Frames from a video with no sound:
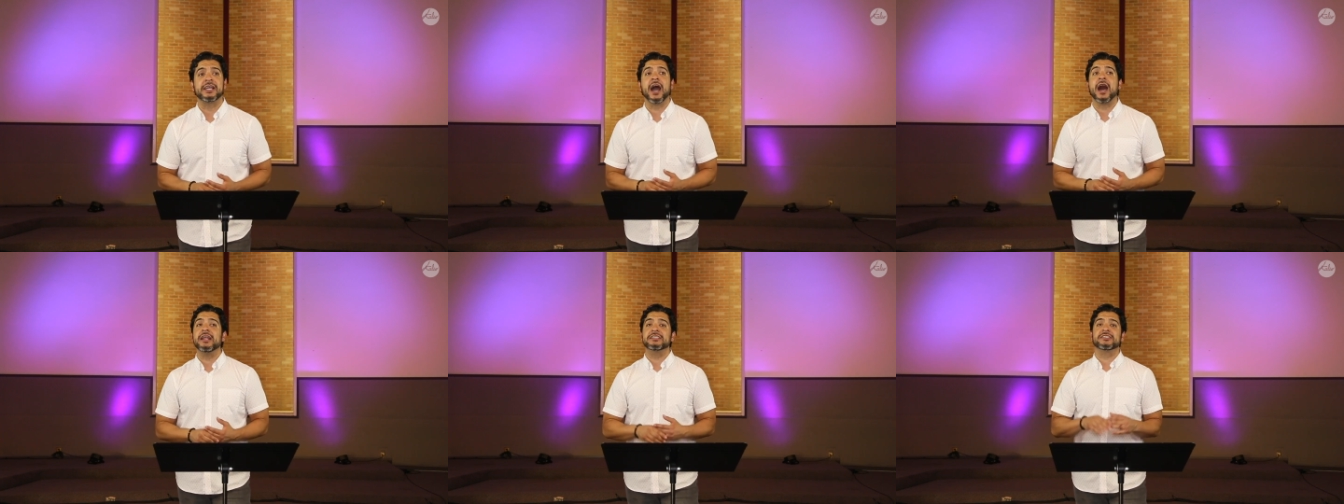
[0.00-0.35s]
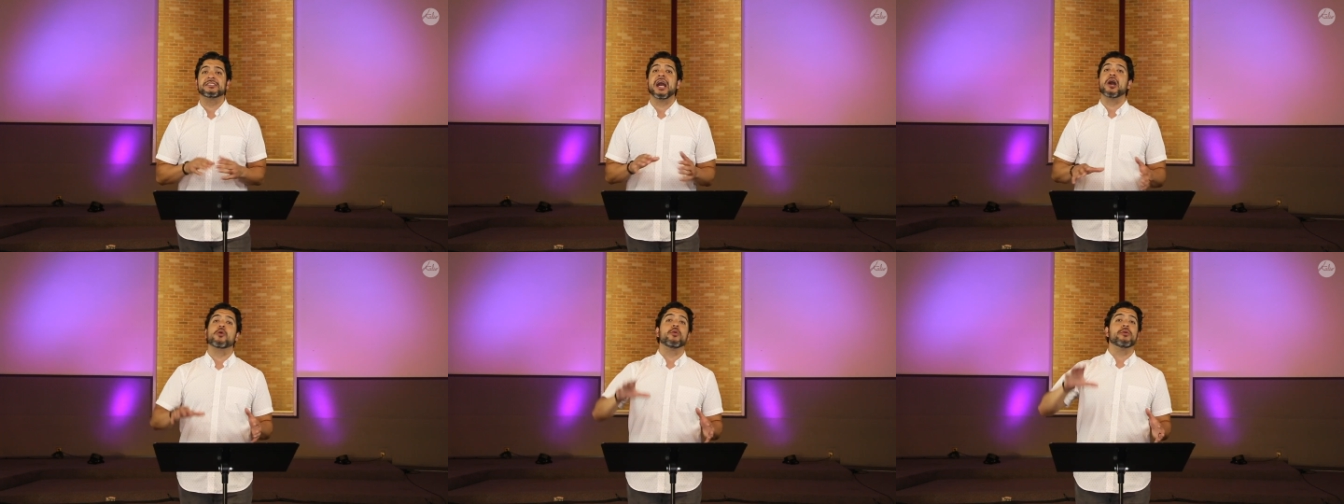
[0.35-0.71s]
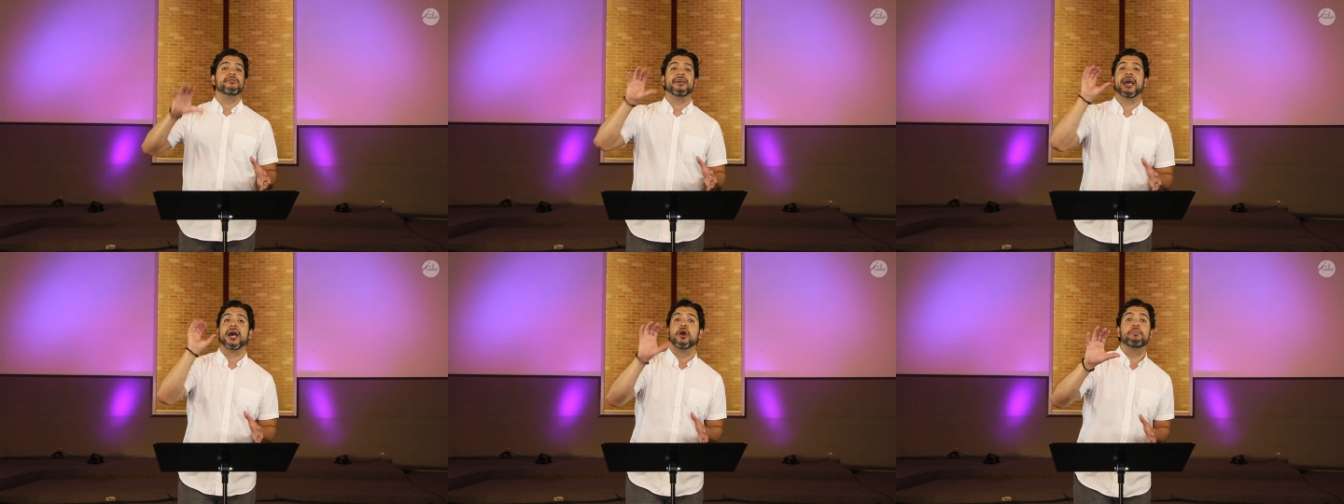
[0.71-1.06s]
God is not
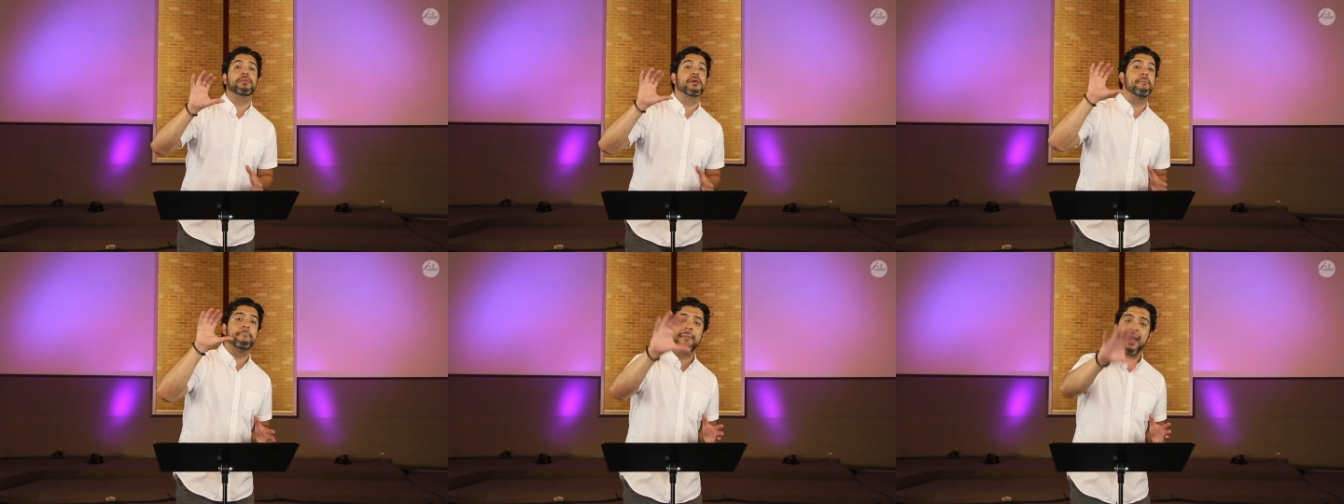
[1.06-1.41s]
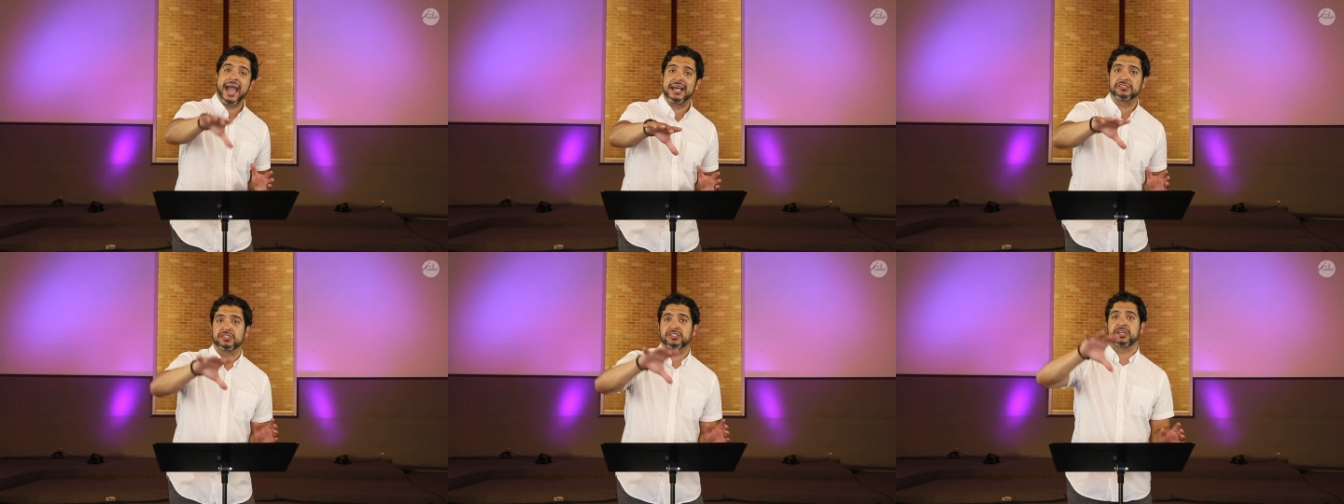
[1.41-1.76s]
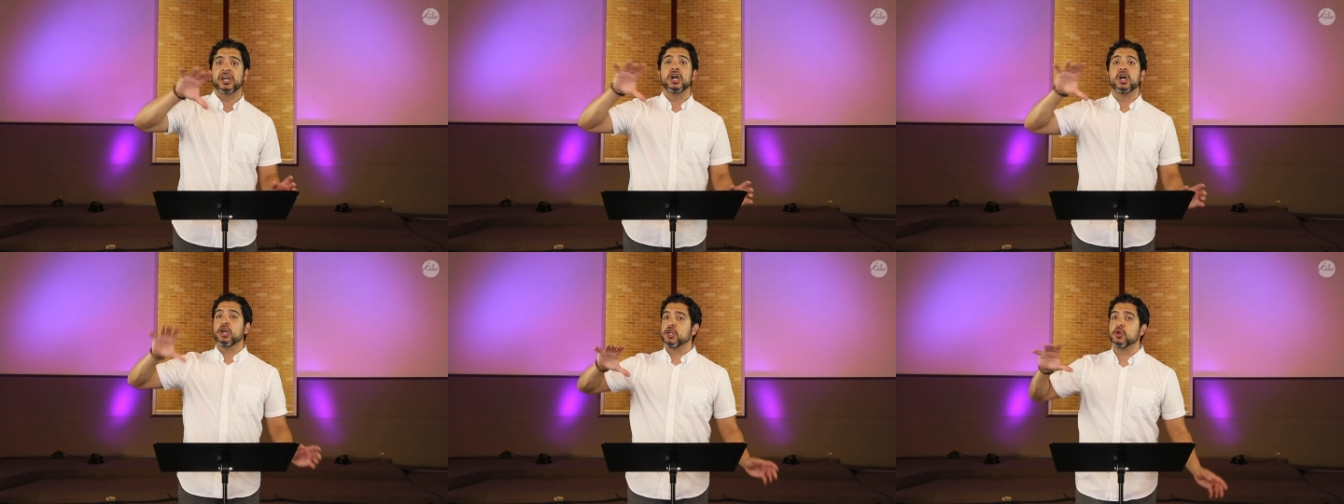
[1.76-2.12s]
going to help the mask
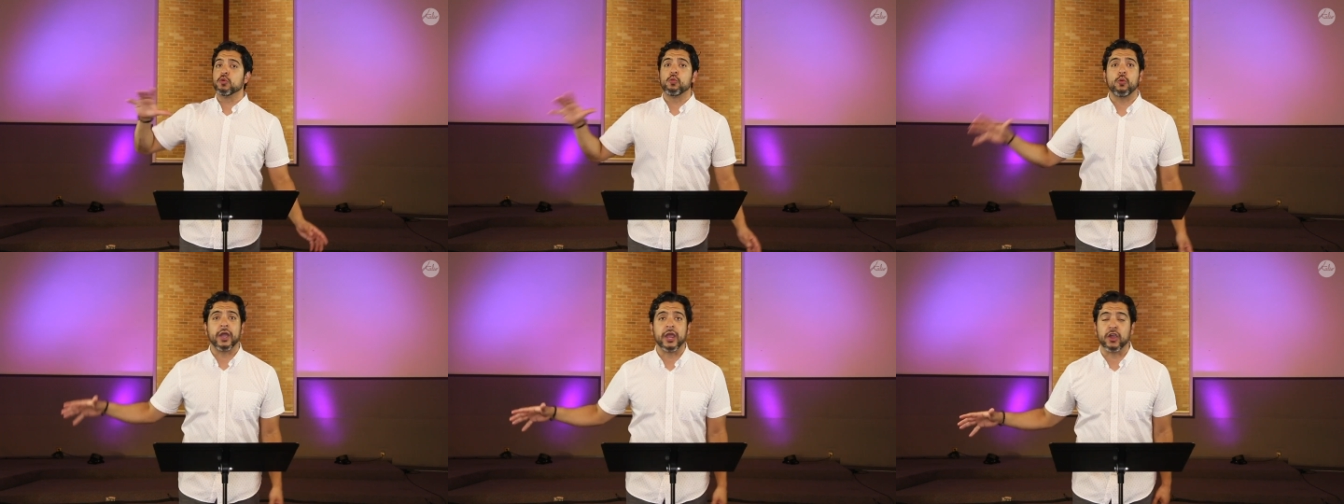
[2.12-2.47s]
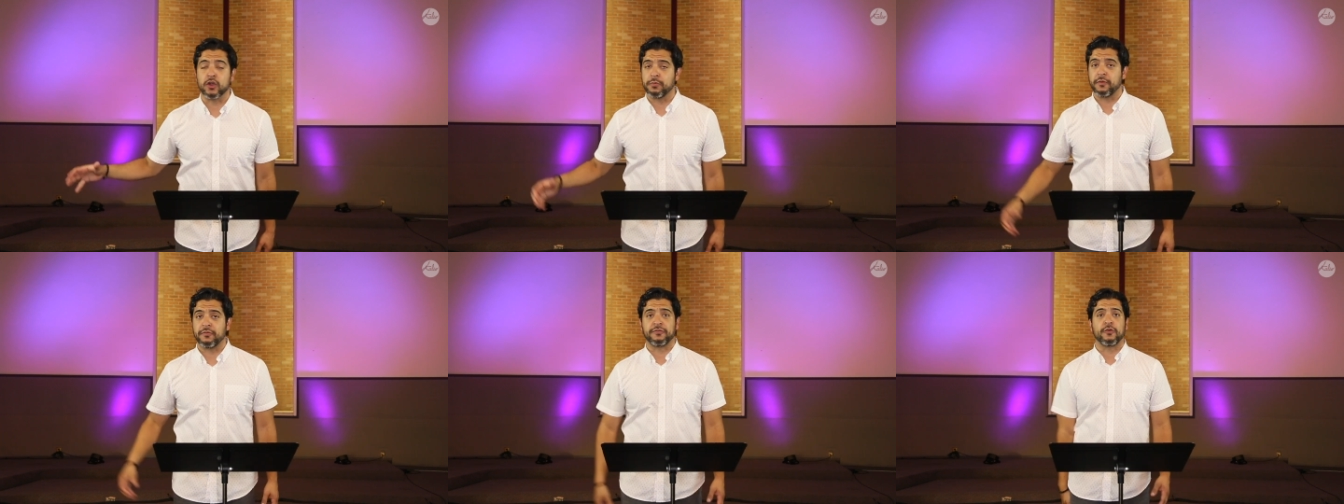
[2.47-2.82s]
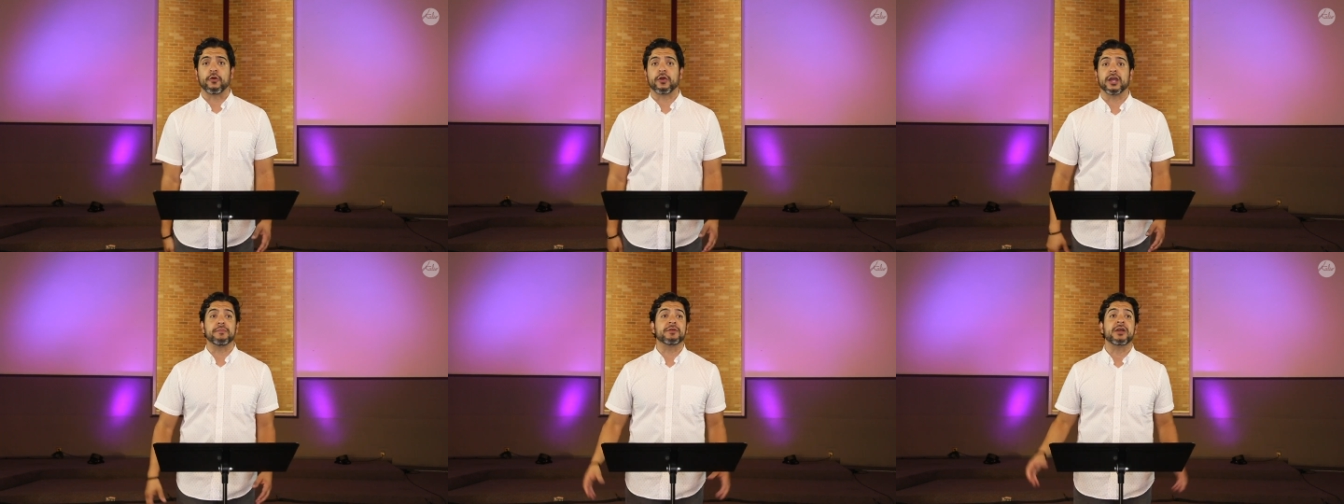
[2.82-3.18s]
you wear
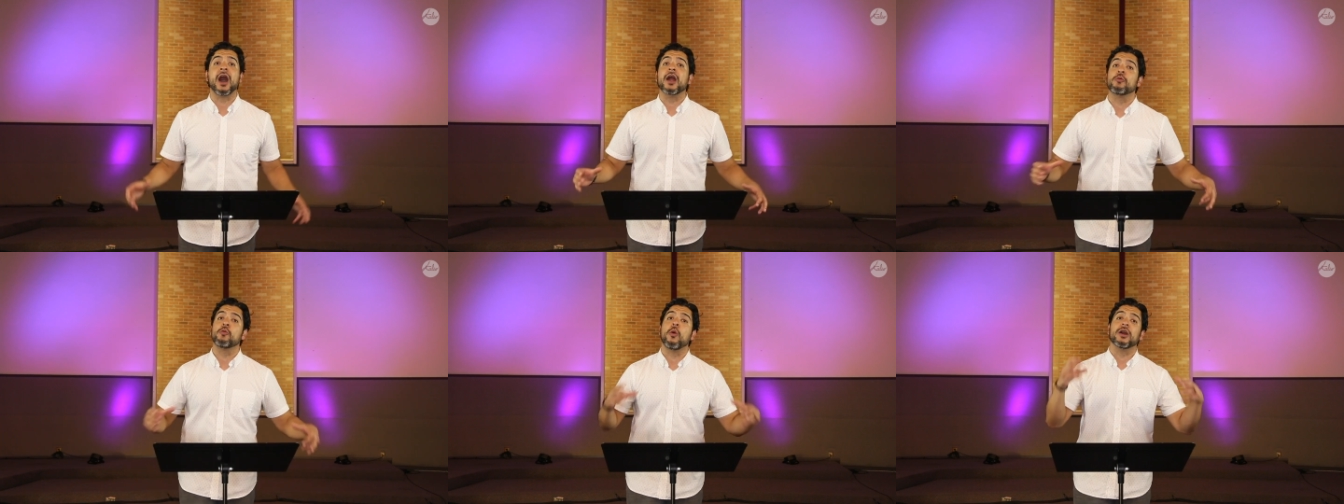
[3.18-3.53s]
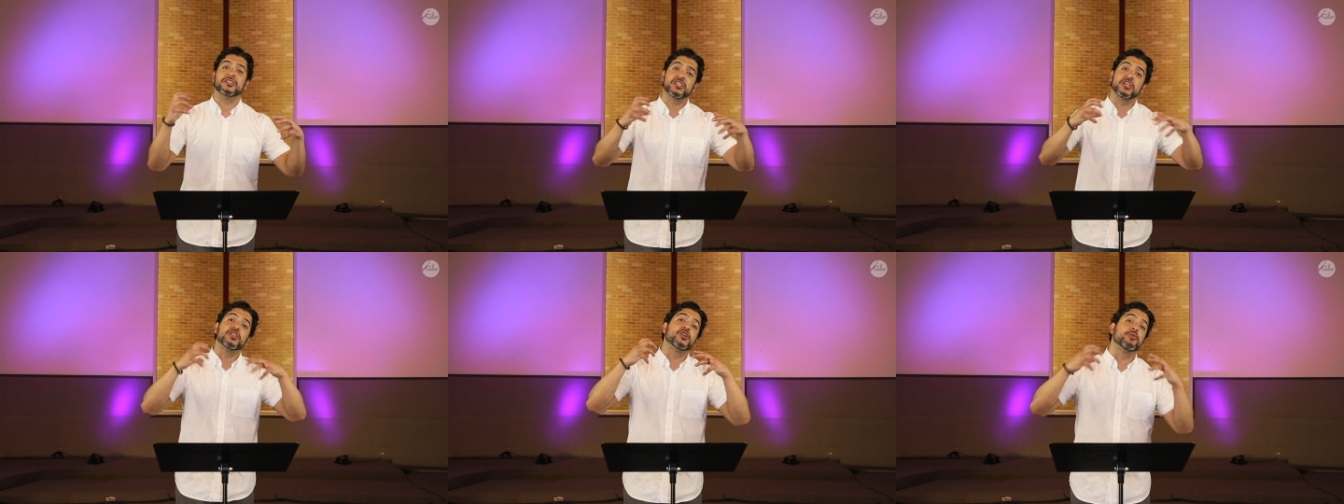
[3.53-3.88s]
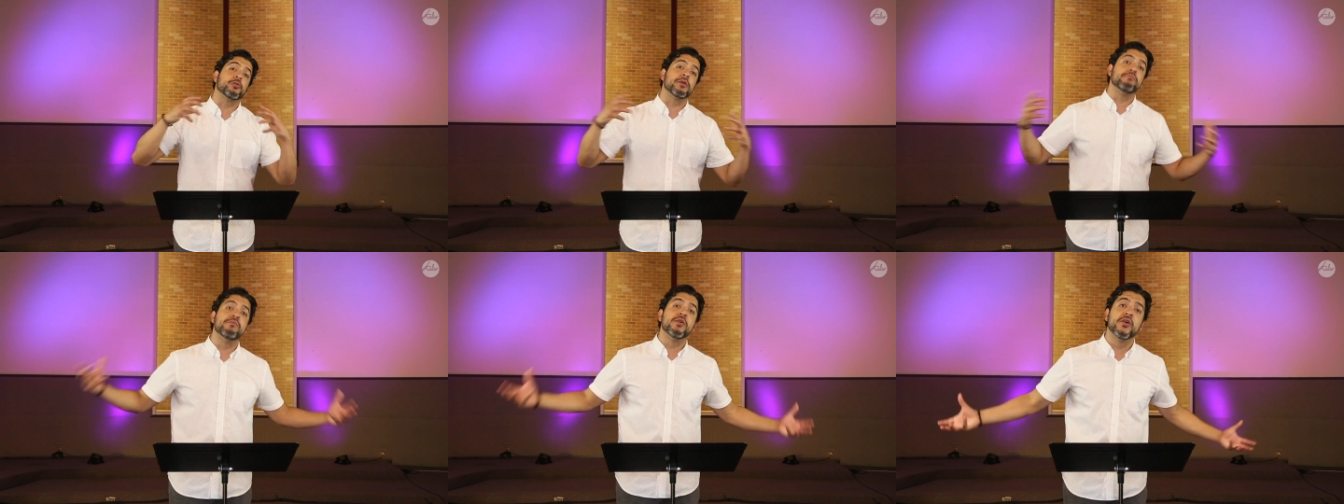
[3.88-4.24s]
before Him. God wants you to
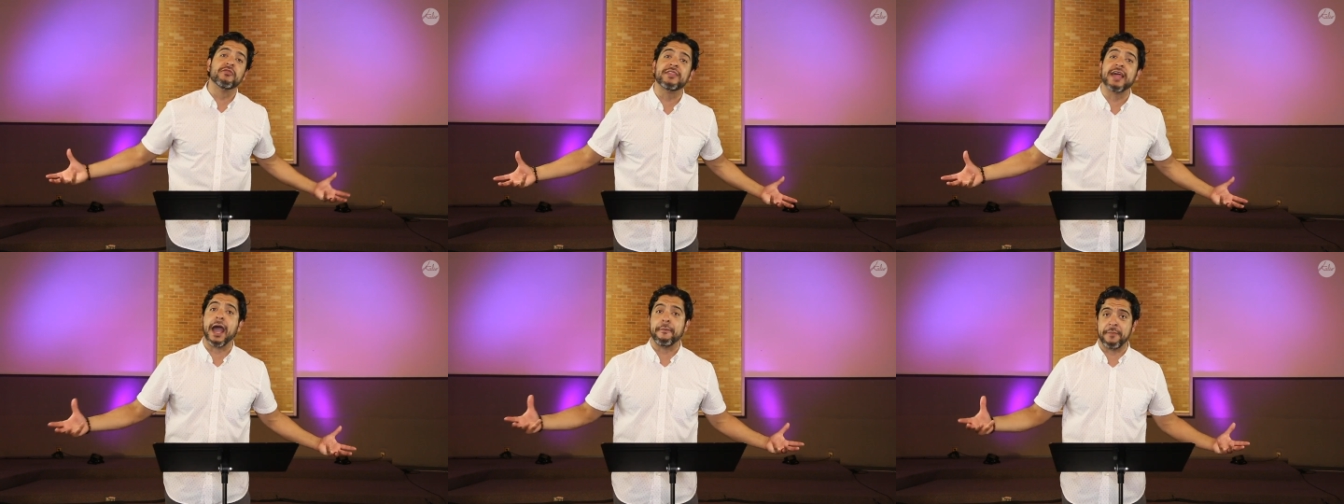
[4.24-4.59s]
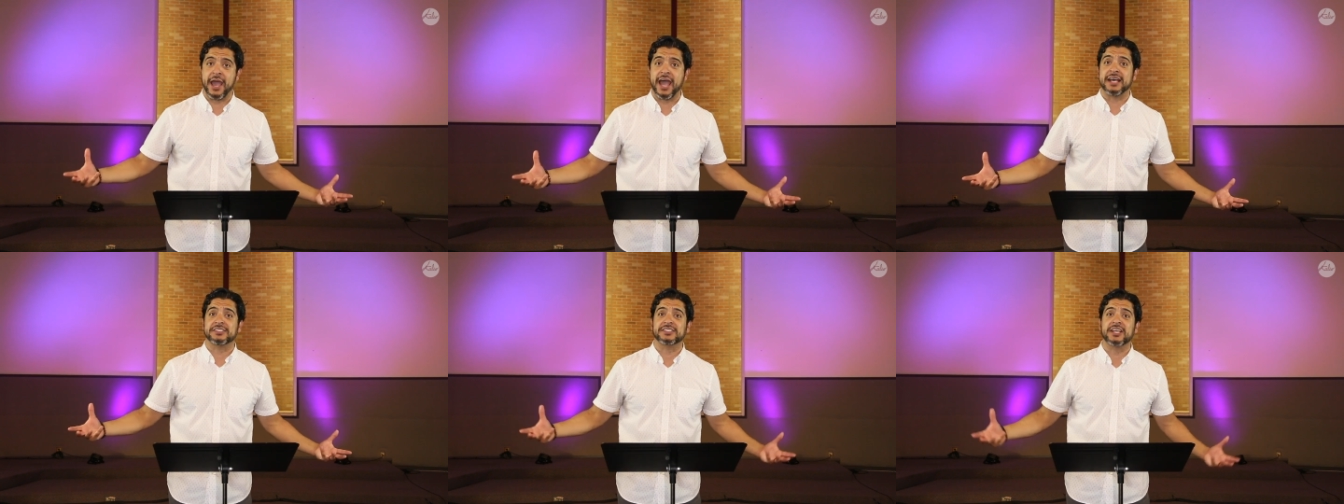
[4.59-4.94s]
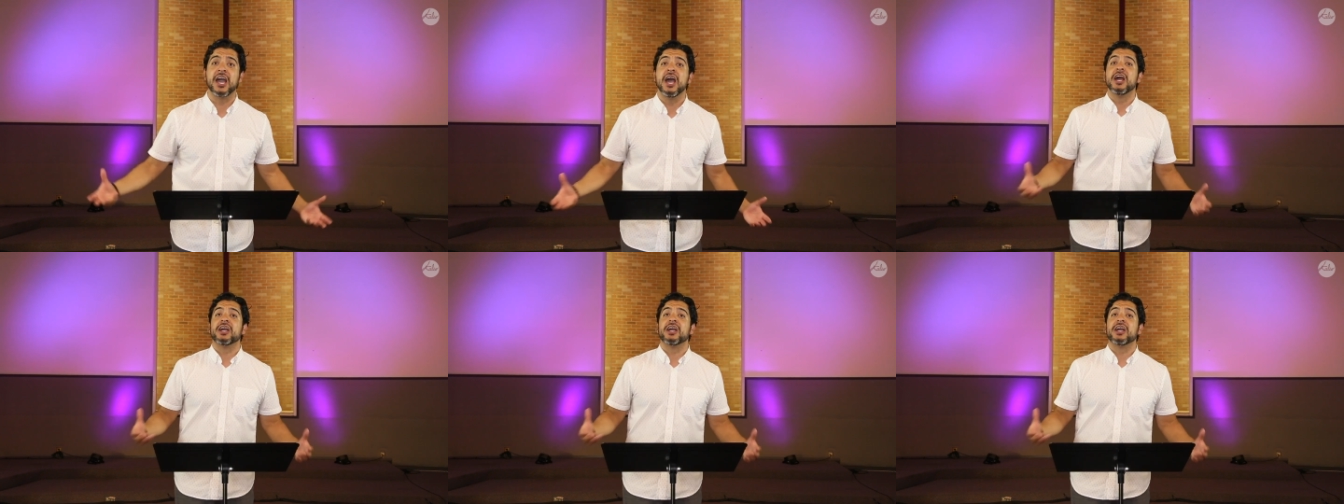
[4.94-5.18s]
remove that mask.